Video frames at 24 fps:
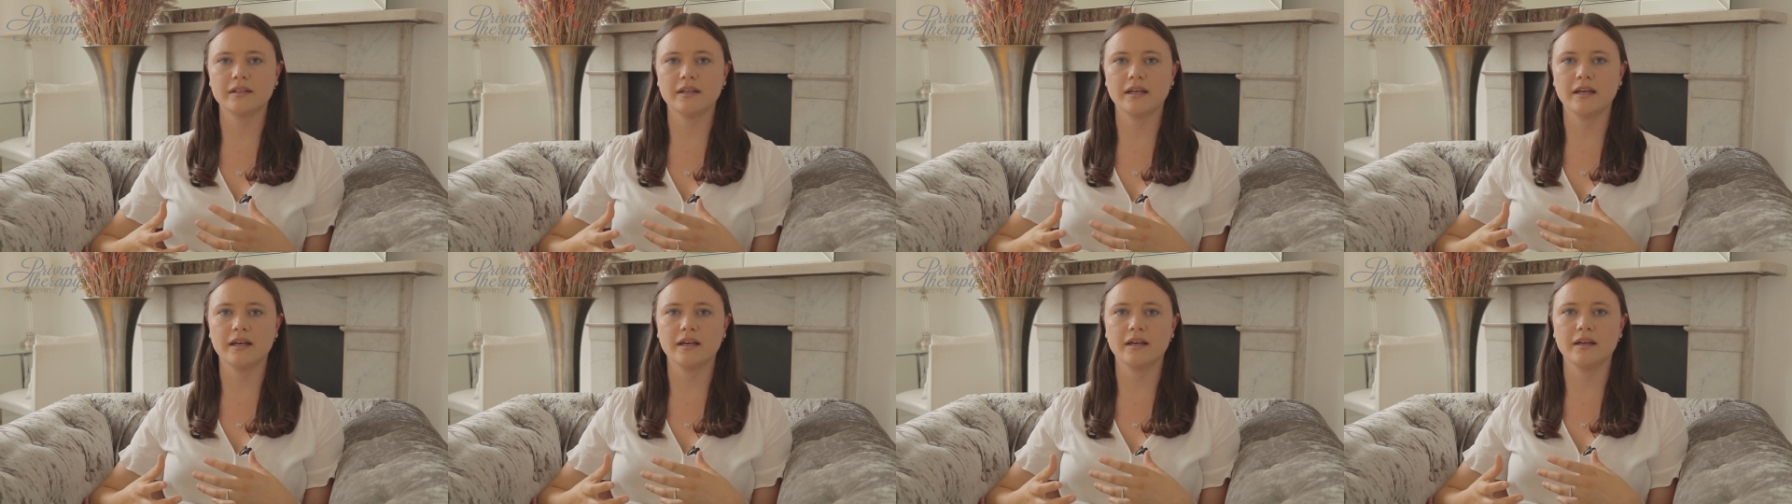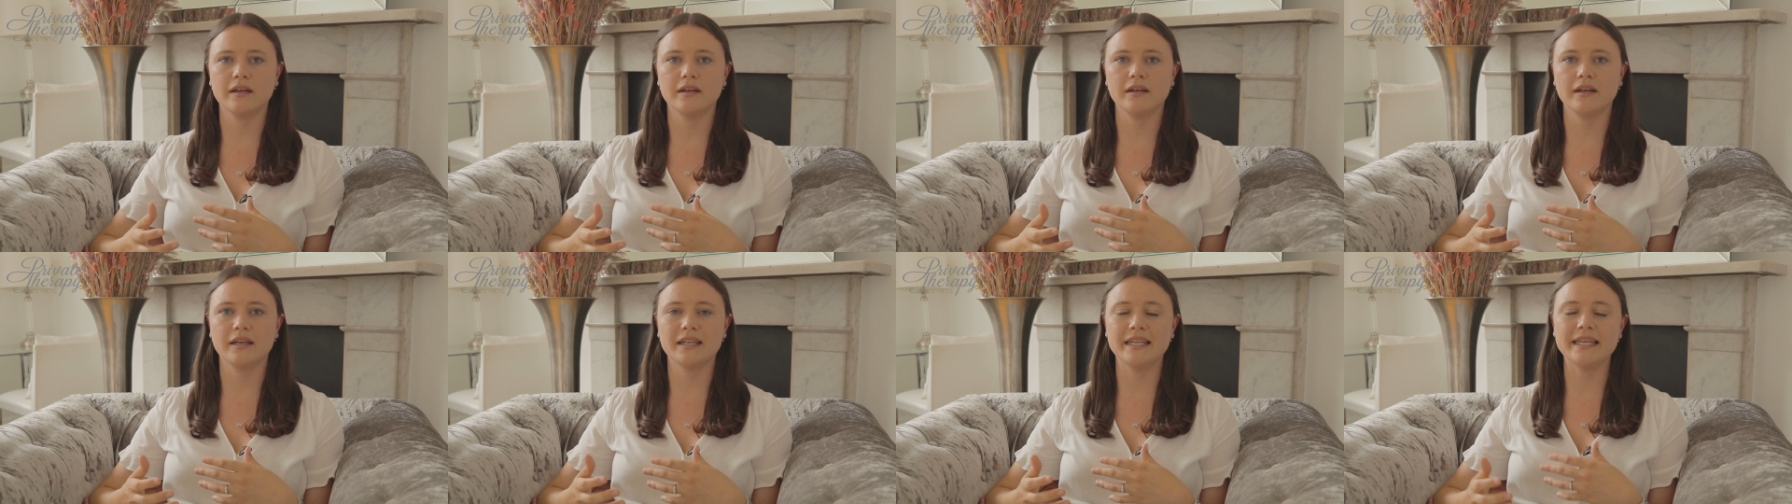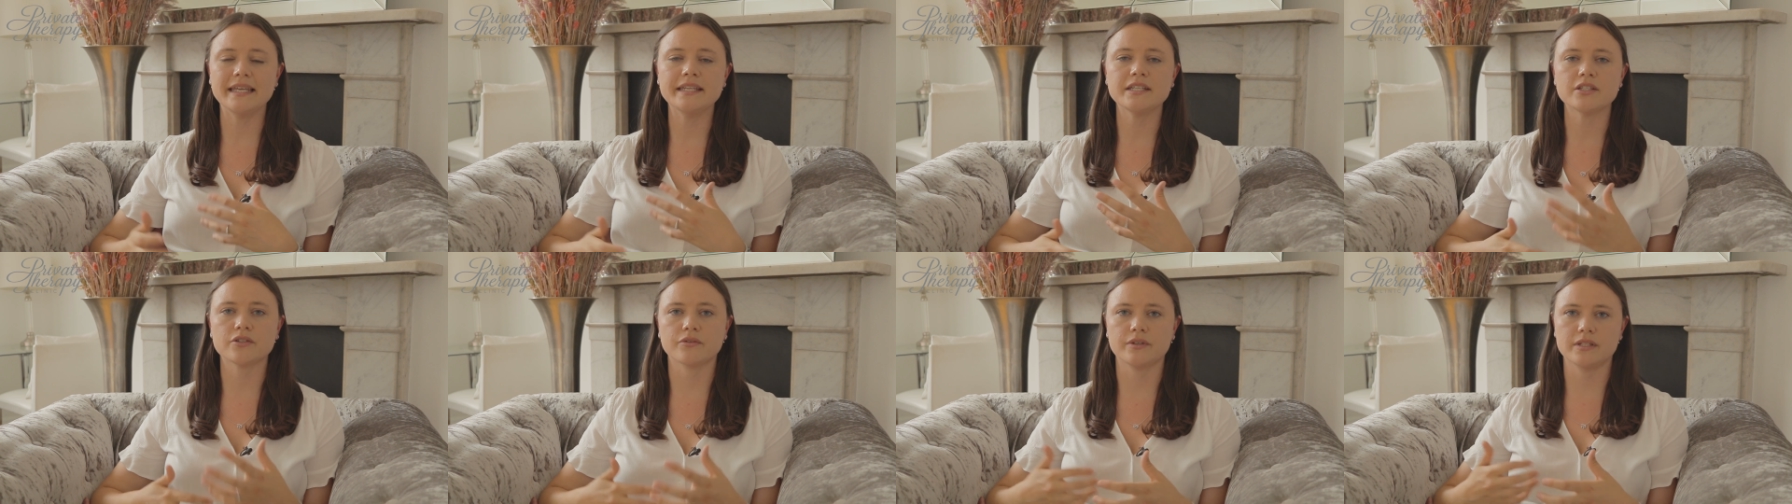uh, an
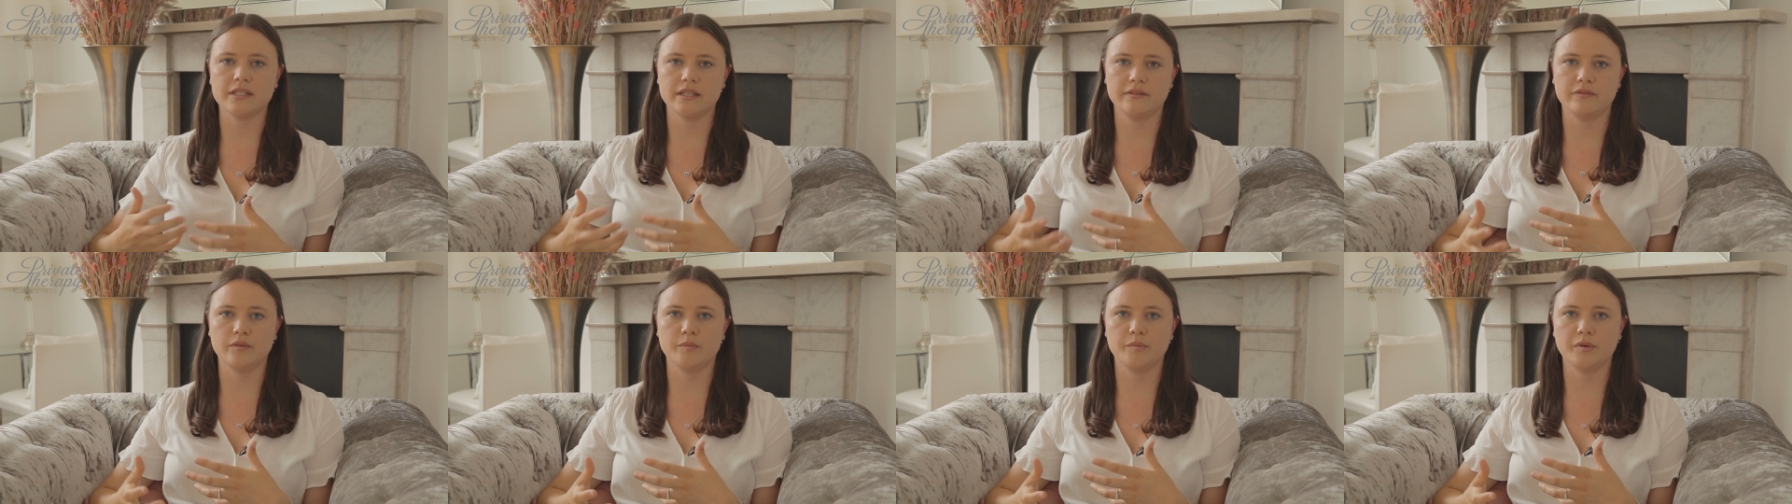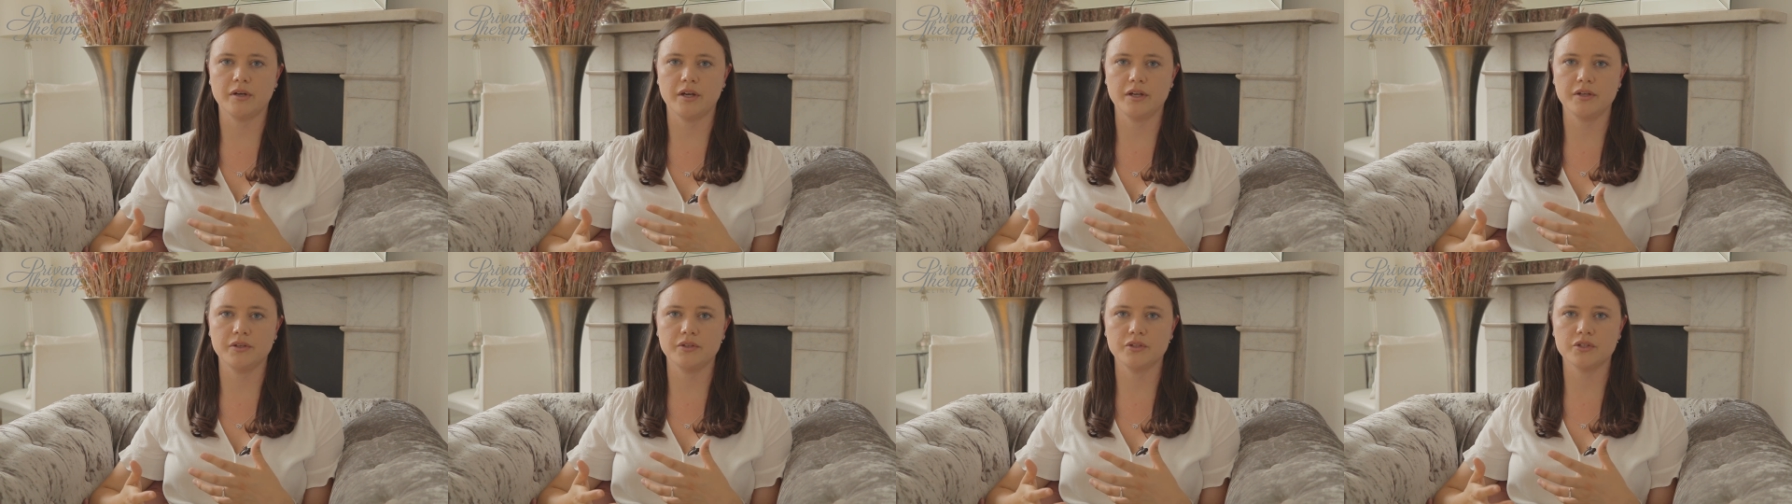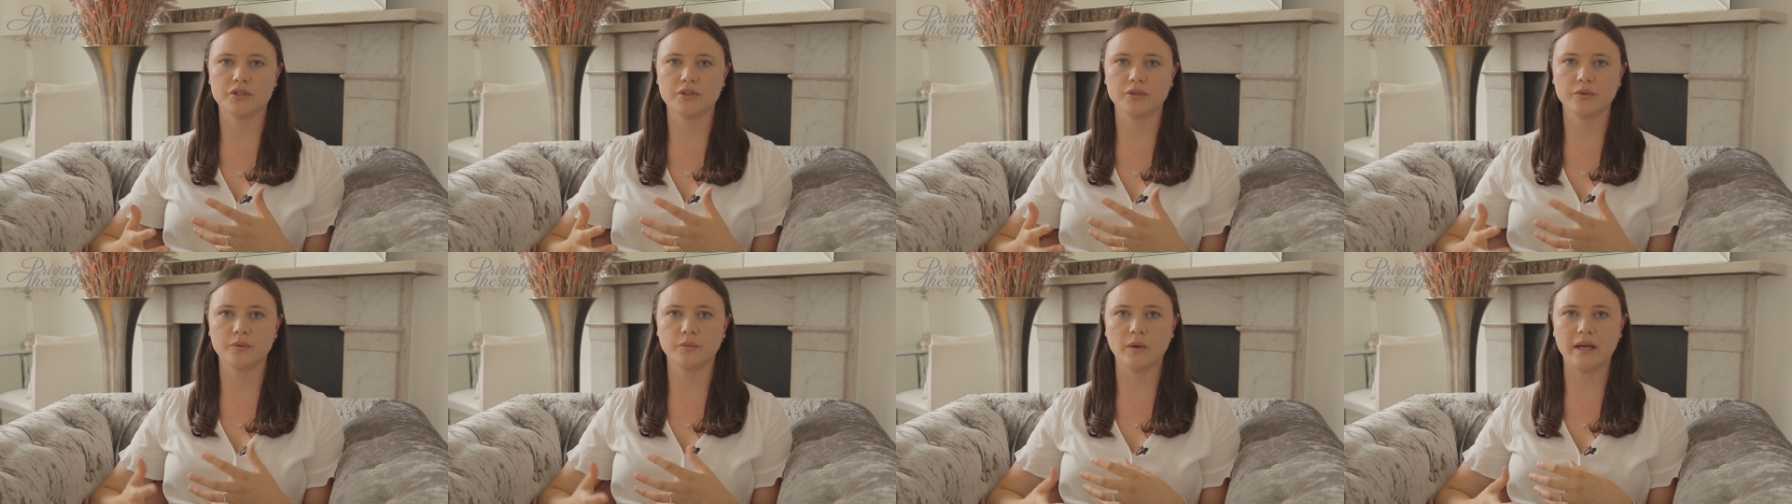integrative
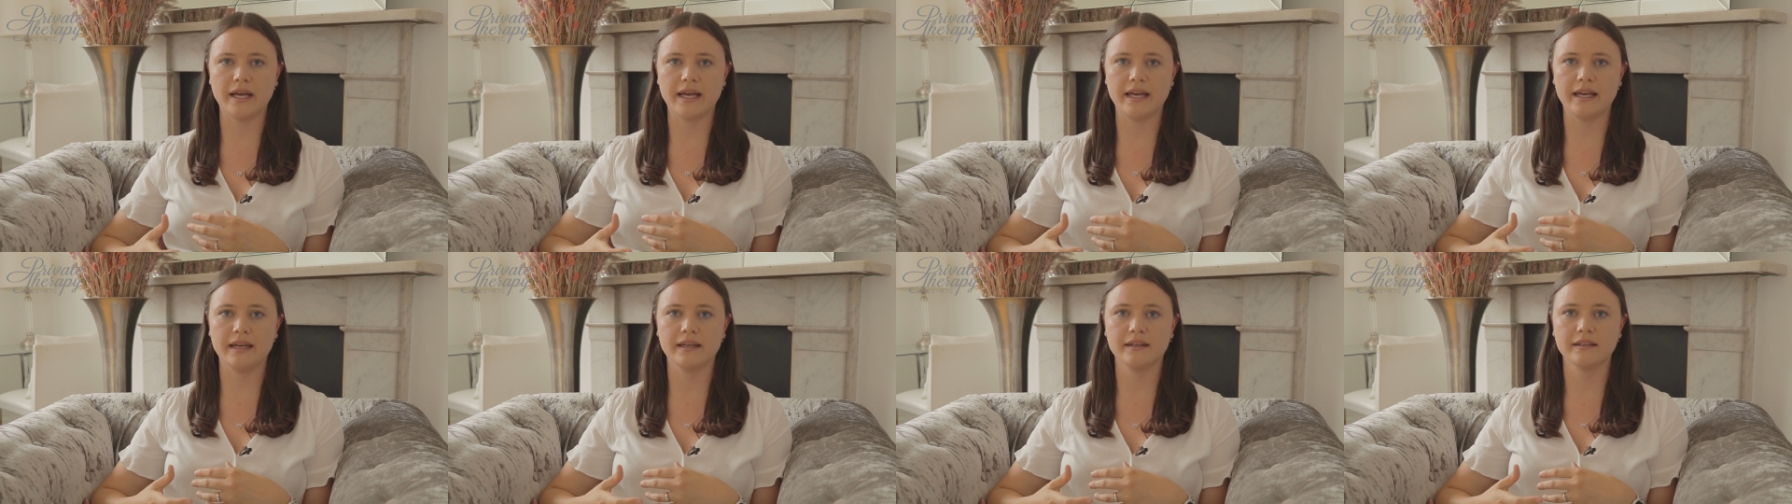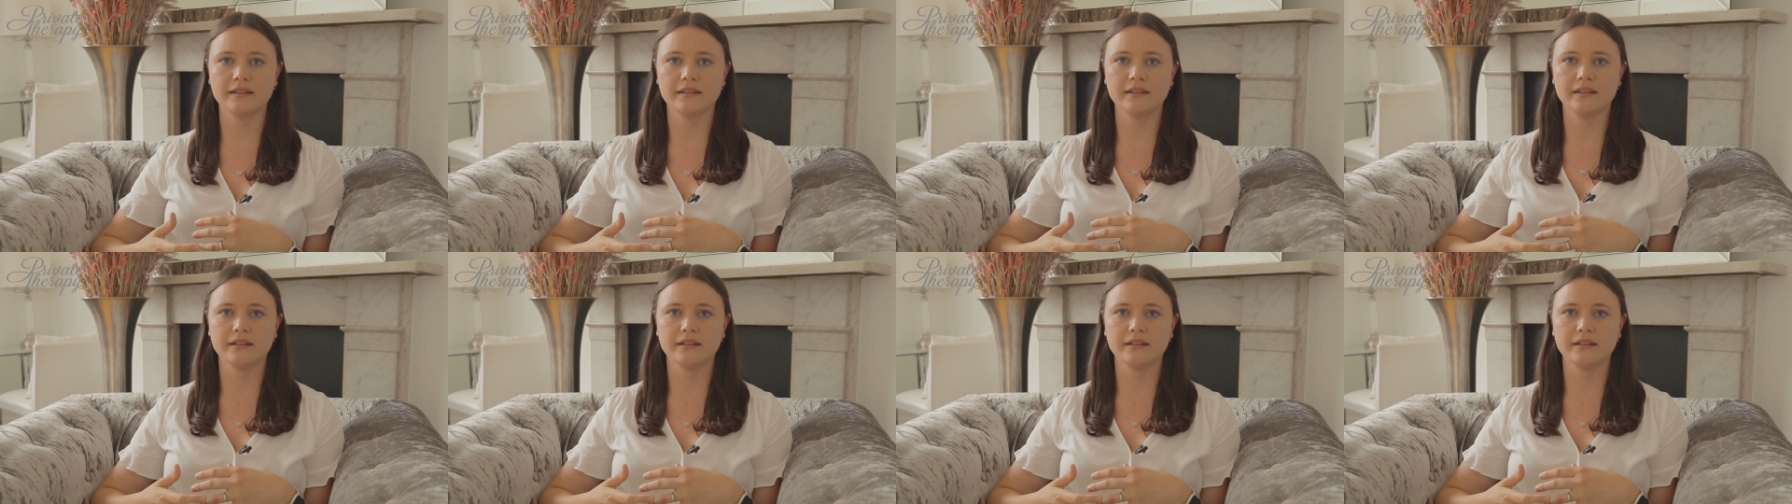approach where